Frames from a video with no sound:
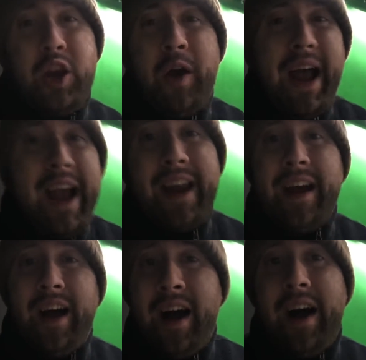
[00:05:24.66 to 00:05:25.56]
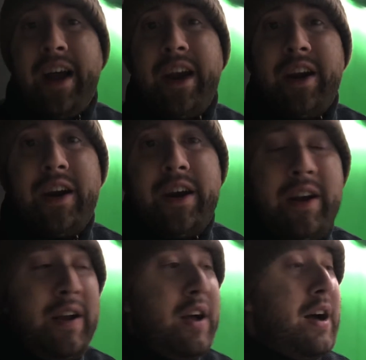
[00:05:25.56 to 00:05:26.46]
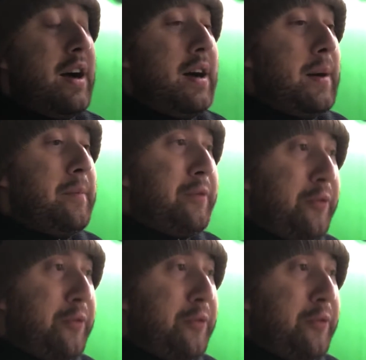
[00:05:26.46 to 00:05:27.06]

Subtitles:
at higher